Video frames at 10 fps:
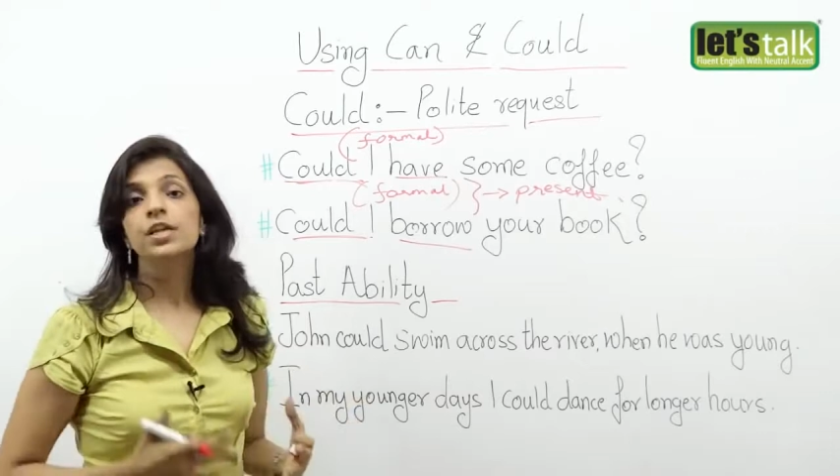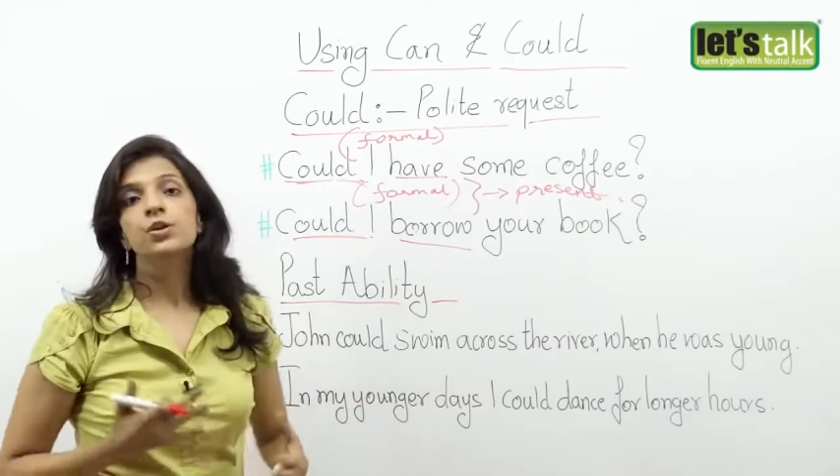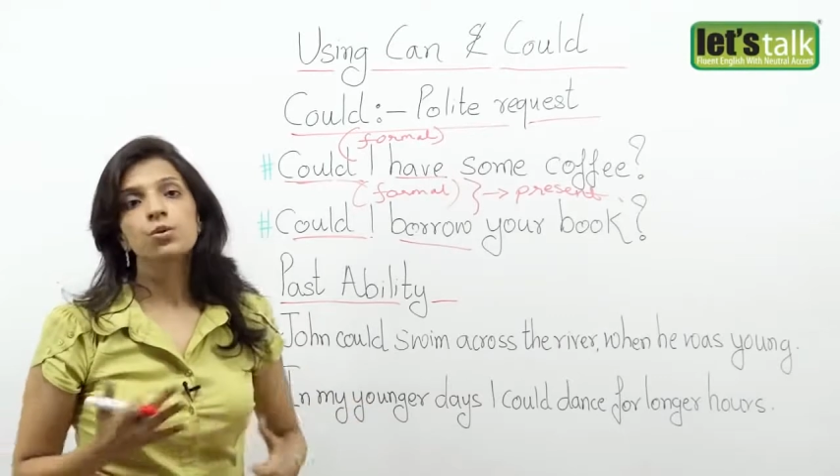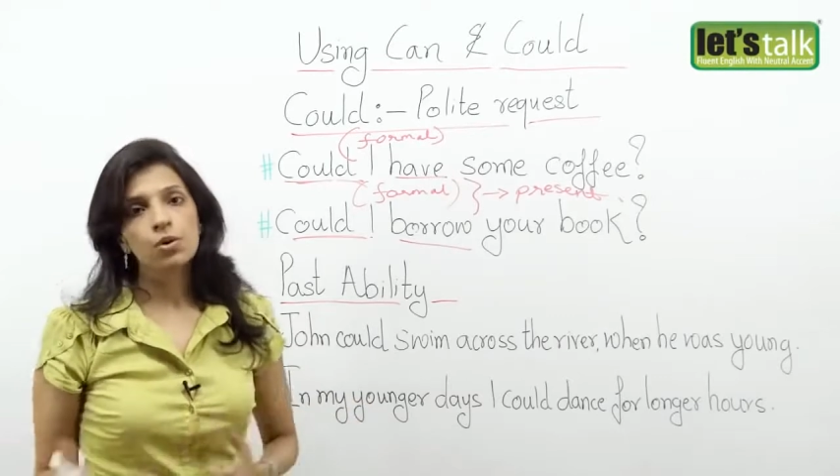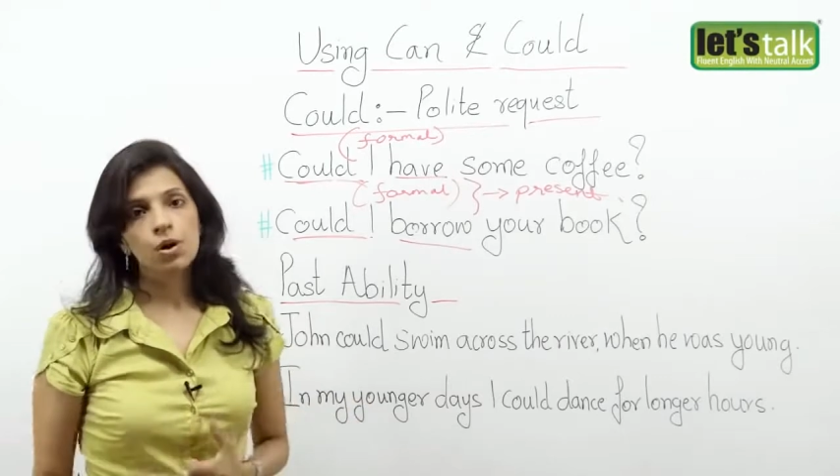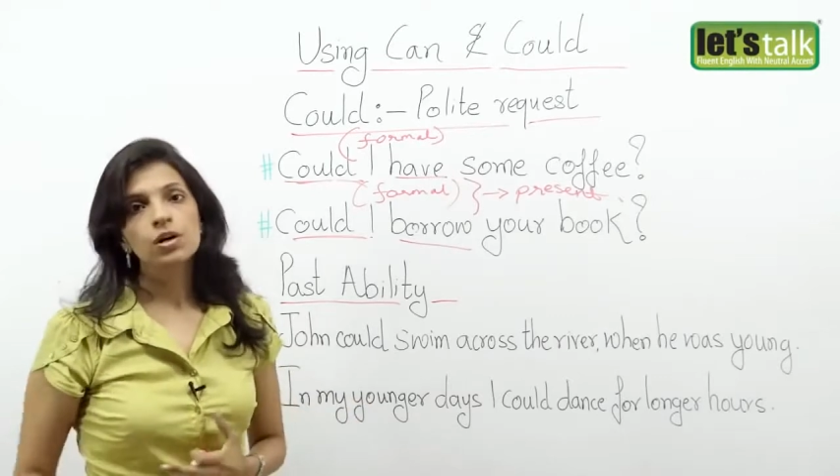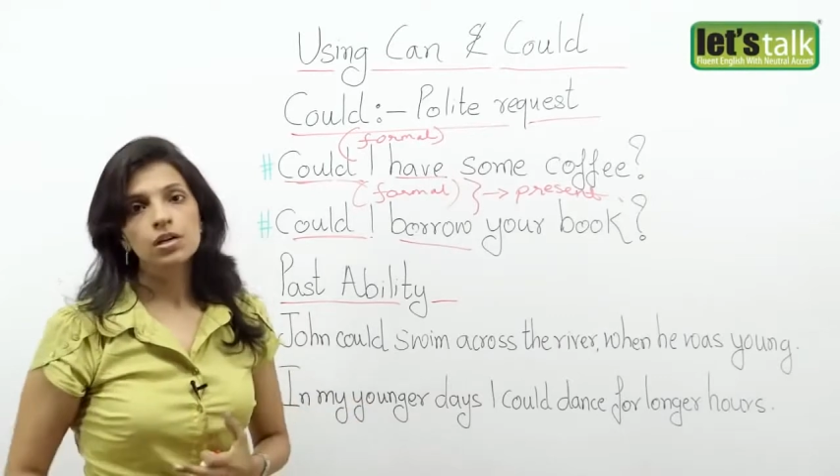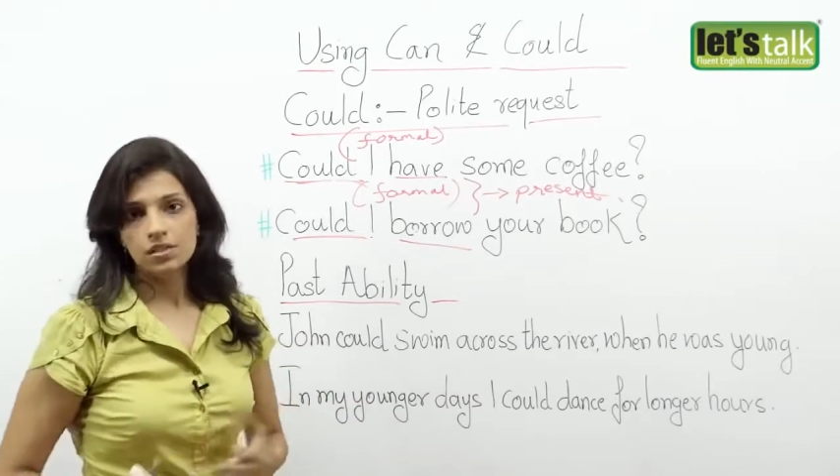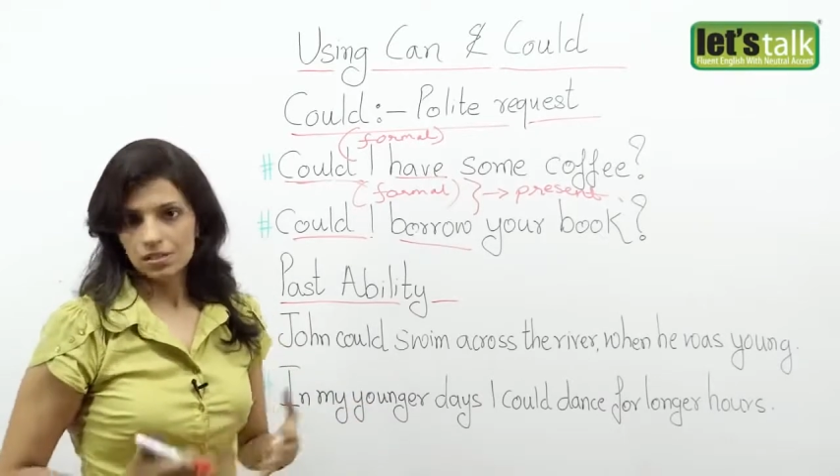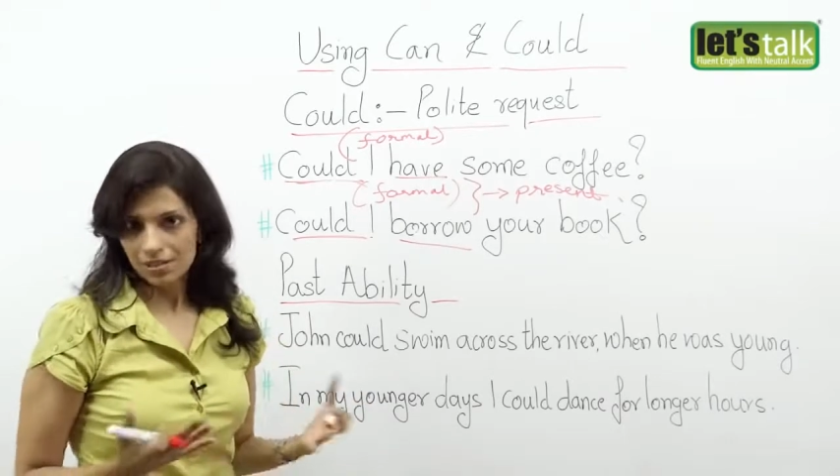no
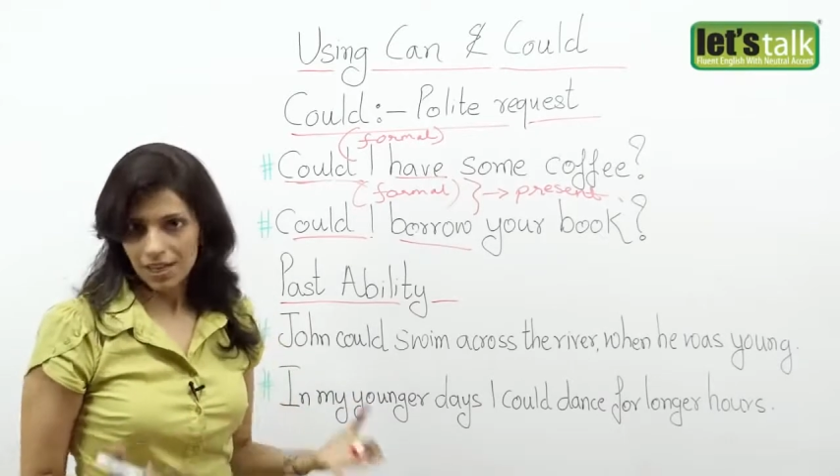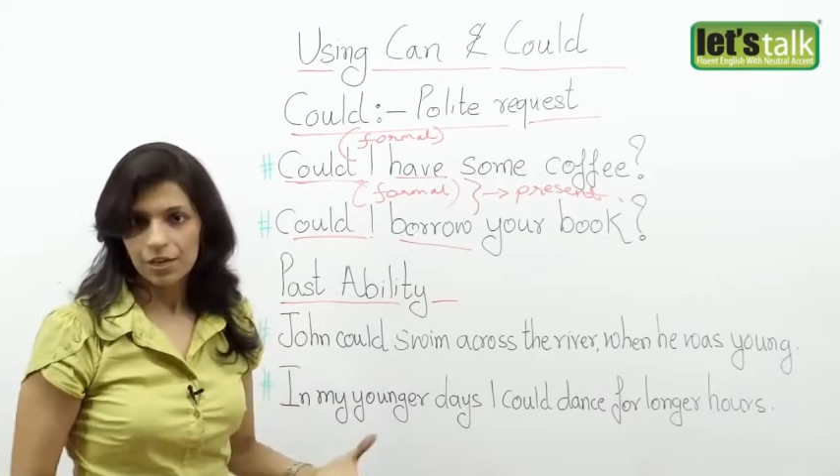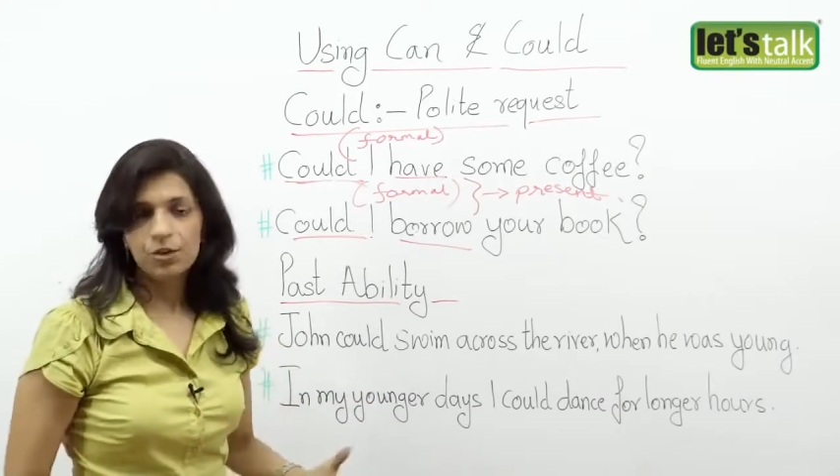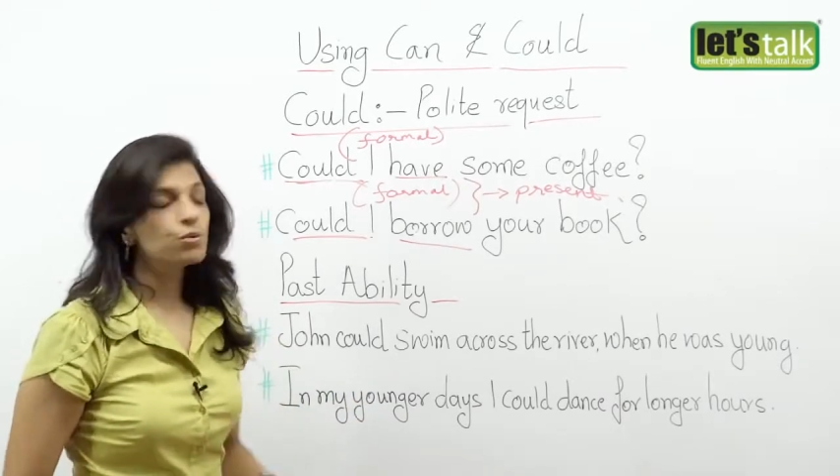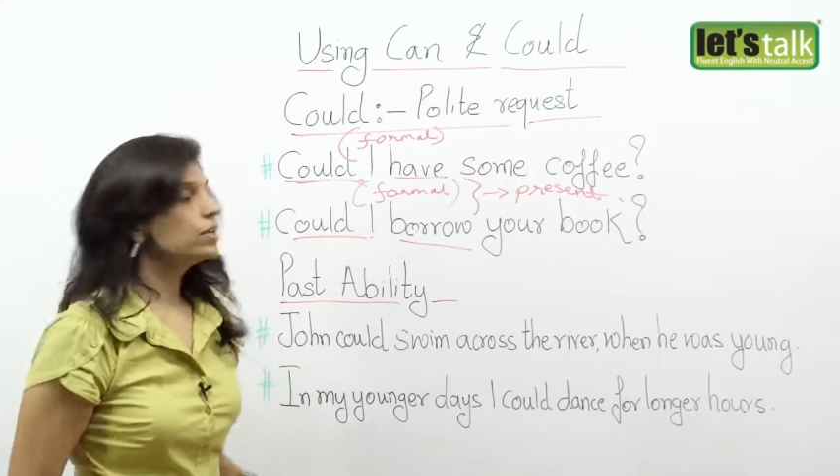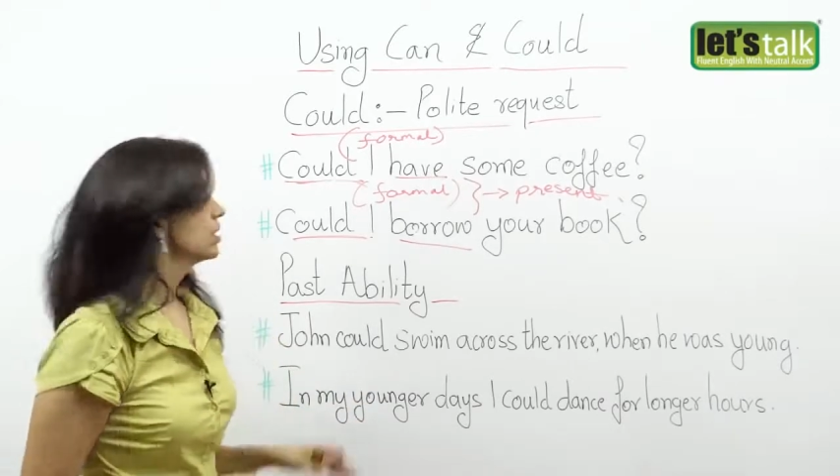longer can do it,